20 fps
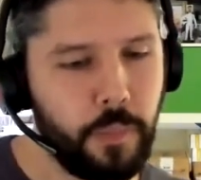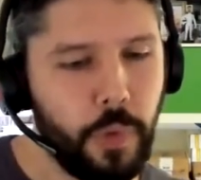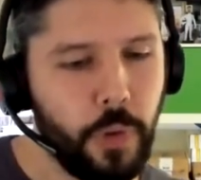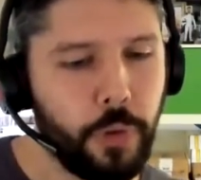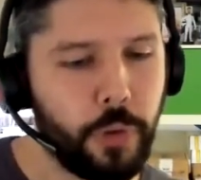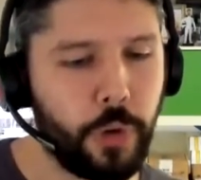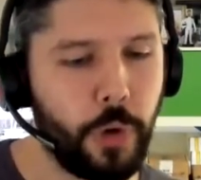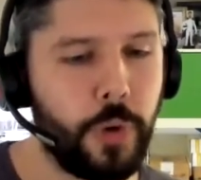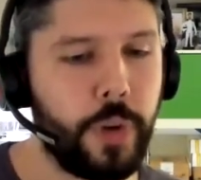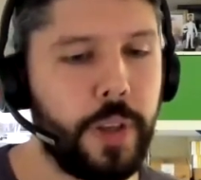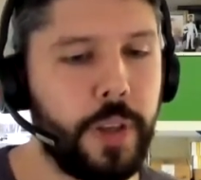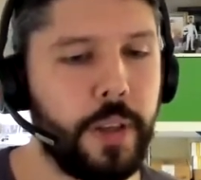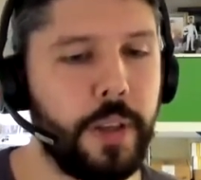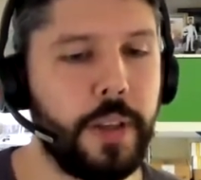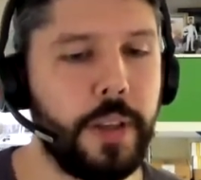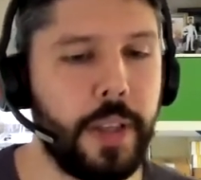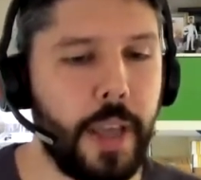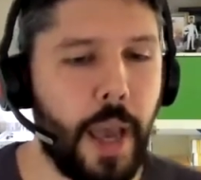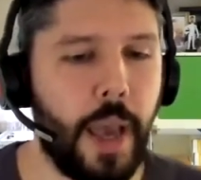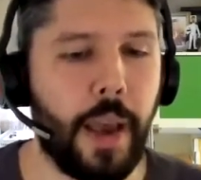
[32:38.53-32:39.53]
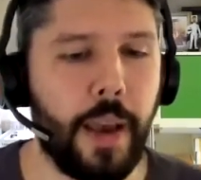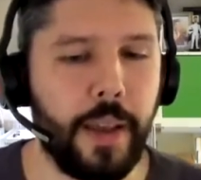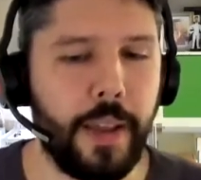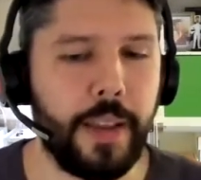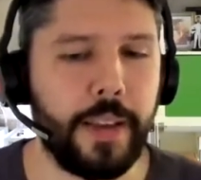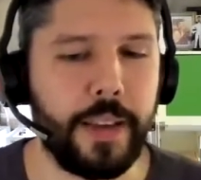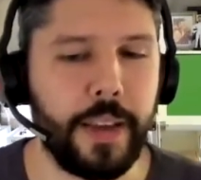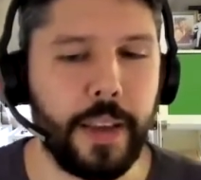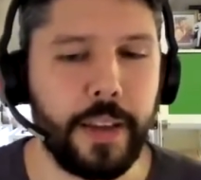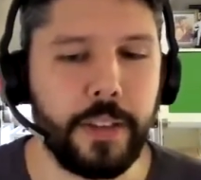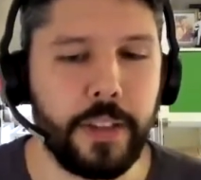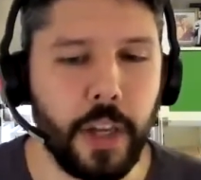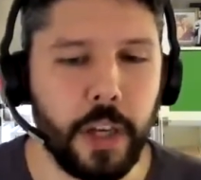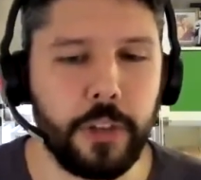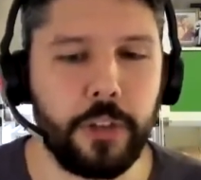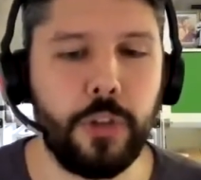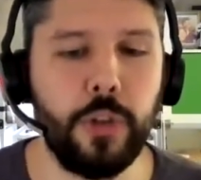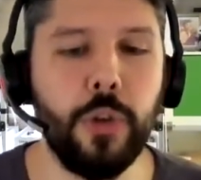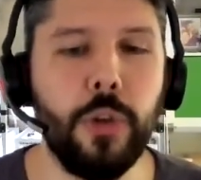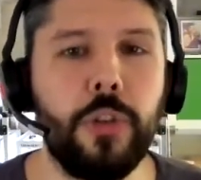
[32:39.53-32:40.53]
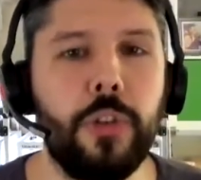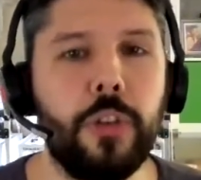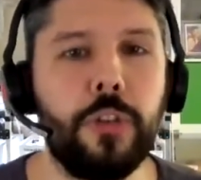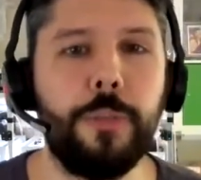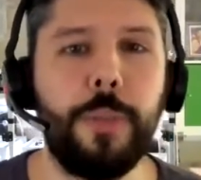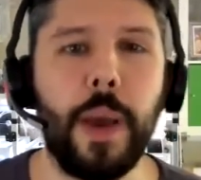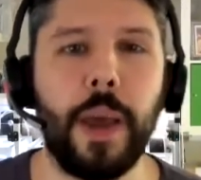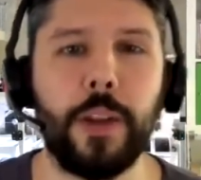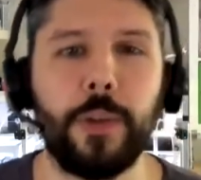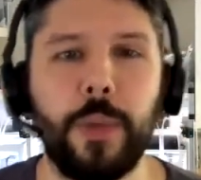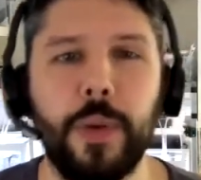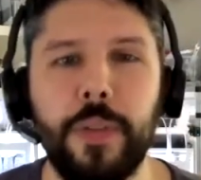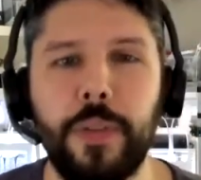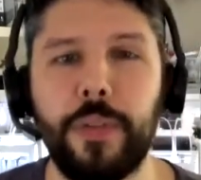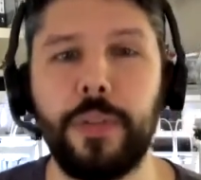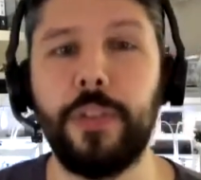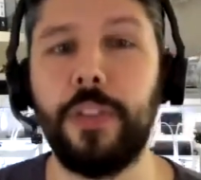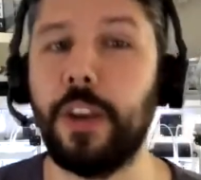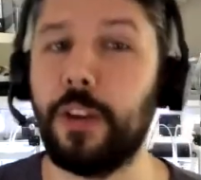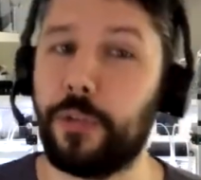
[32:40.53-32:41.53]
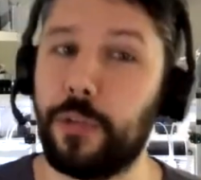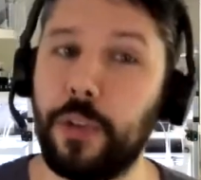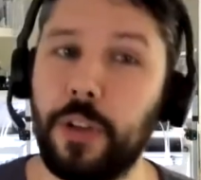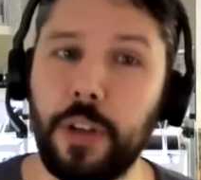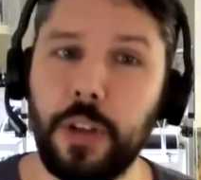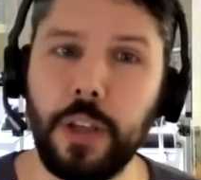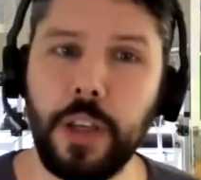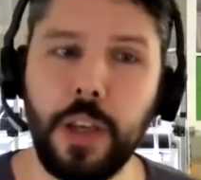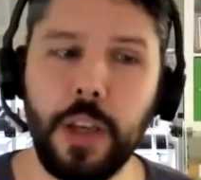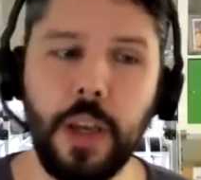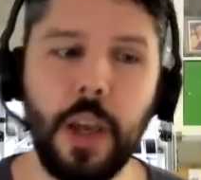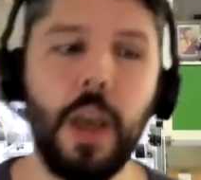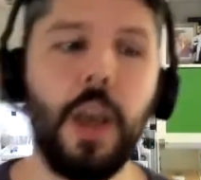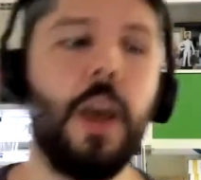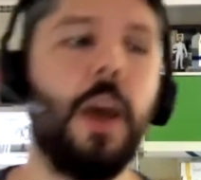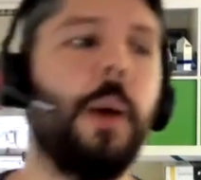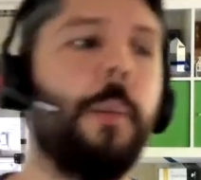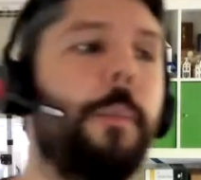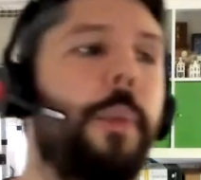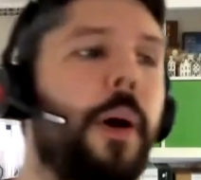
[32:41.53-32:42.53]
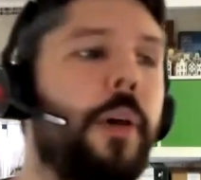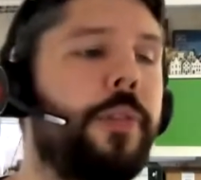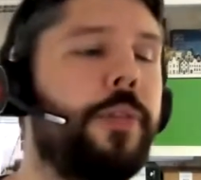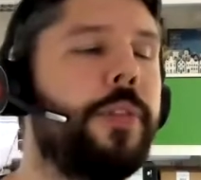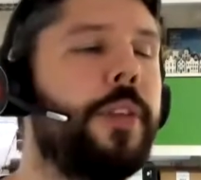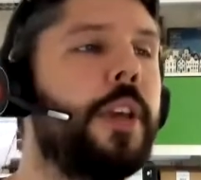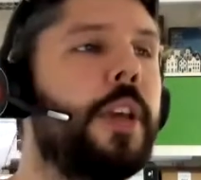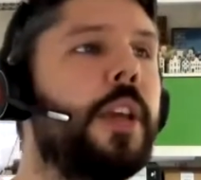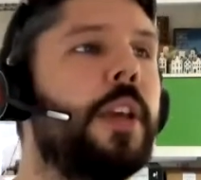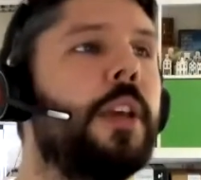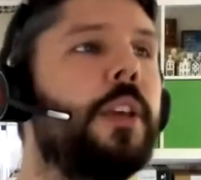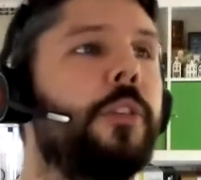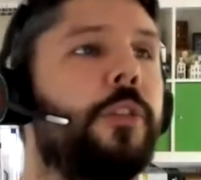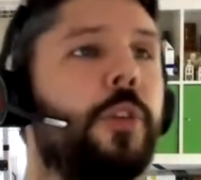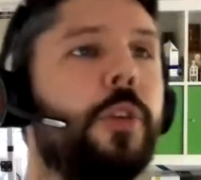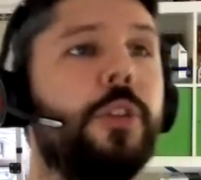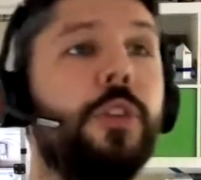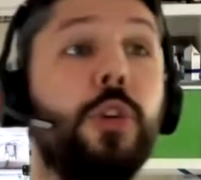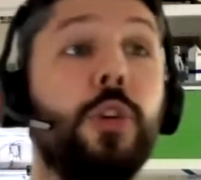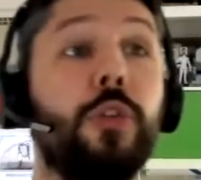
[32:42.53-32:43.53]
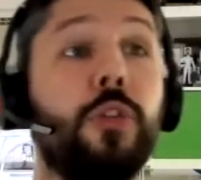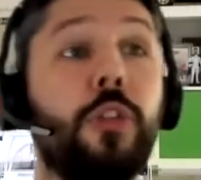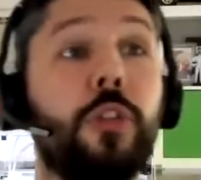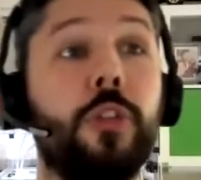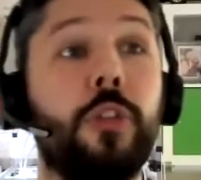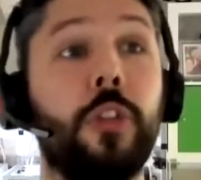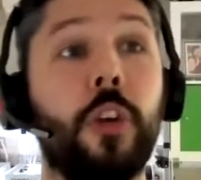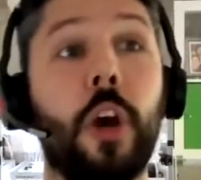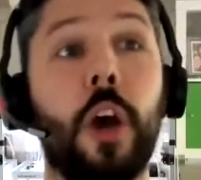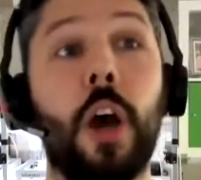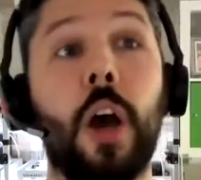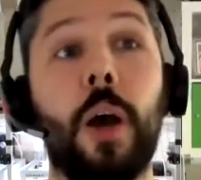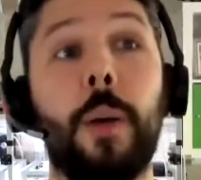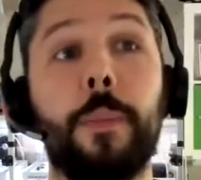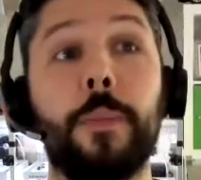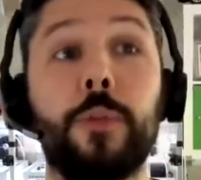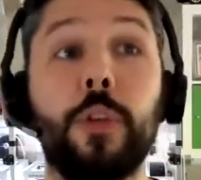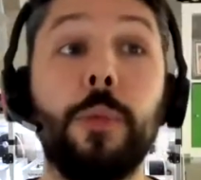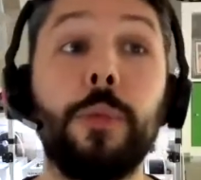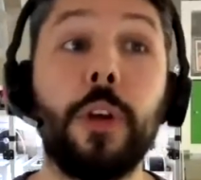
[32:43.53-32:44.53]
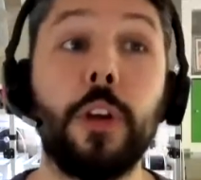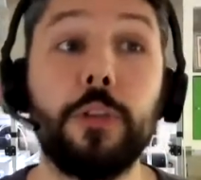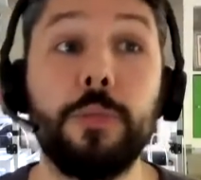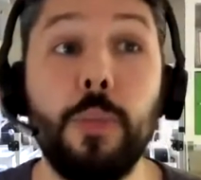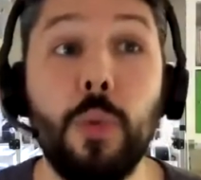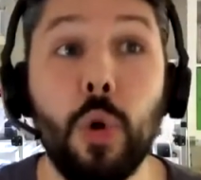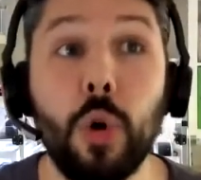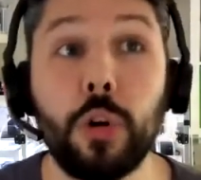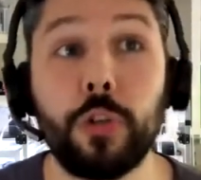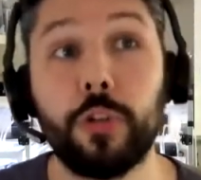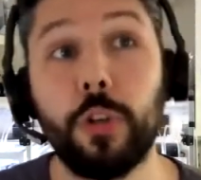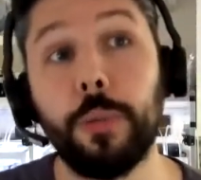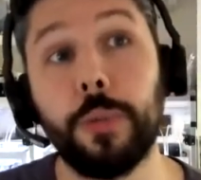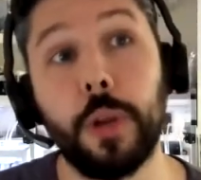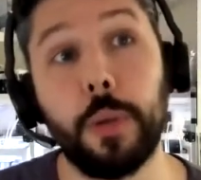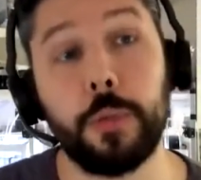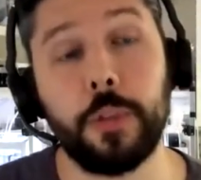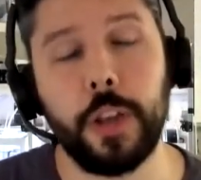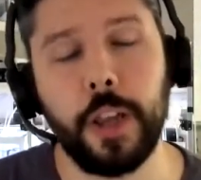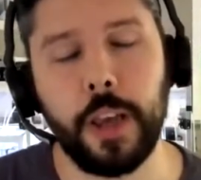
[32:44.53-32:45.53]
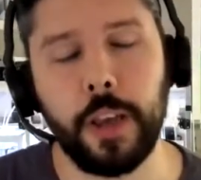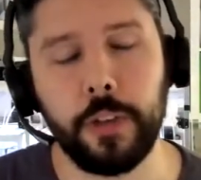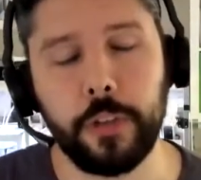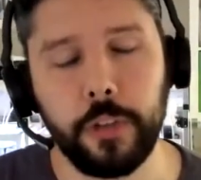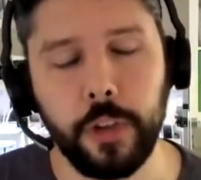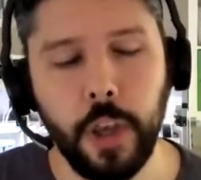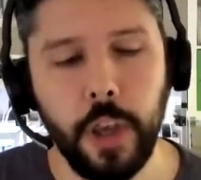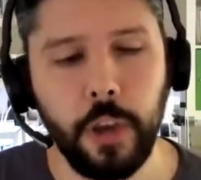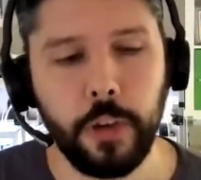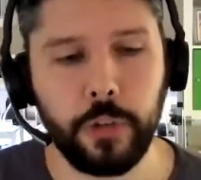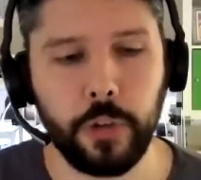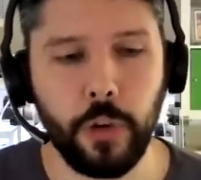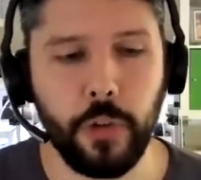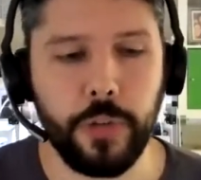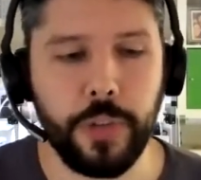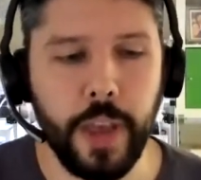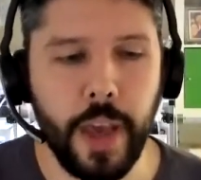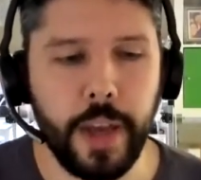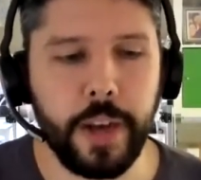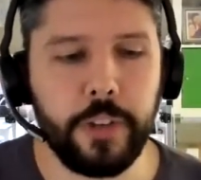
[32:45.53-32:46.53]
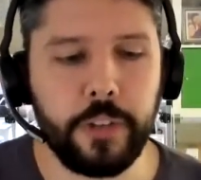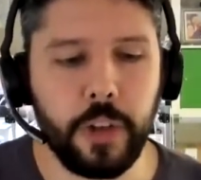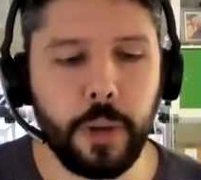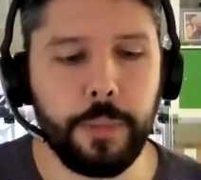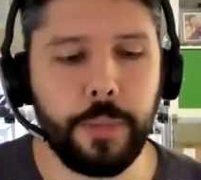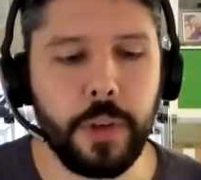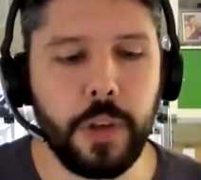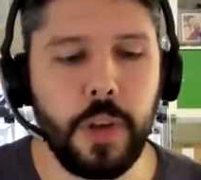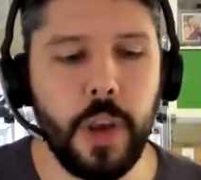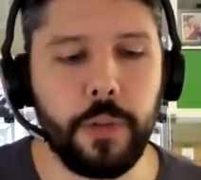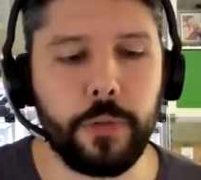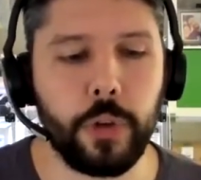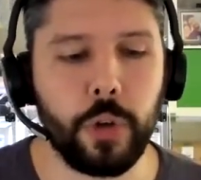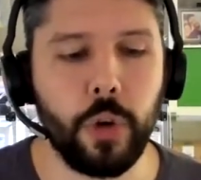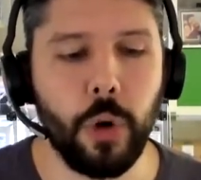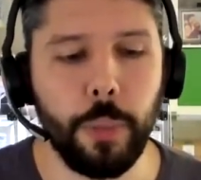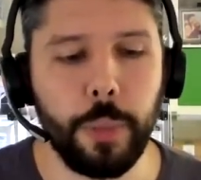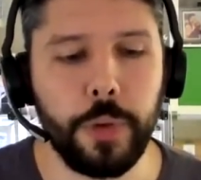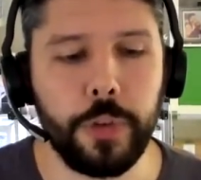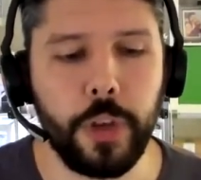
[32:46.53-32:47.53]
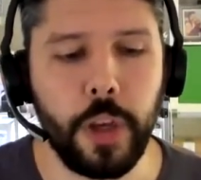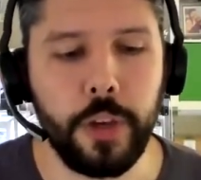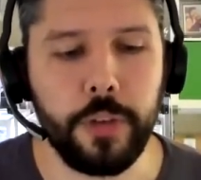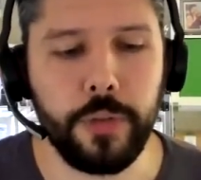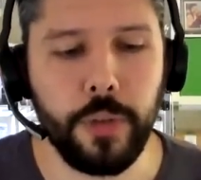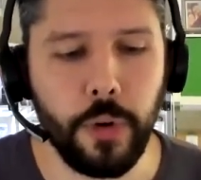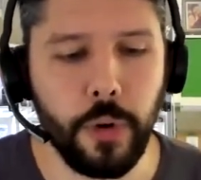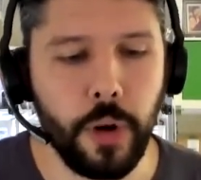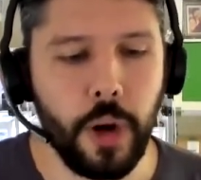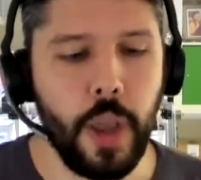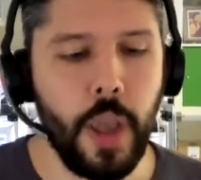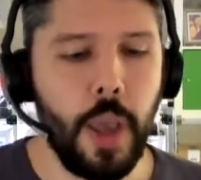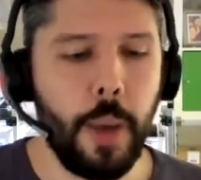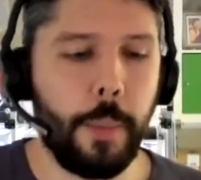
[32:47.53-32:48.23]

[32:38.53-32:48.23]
So yeah, it does uses bandwidth differently, but so it uses sometimes more, sometimes less. So that is something you have to compensate for.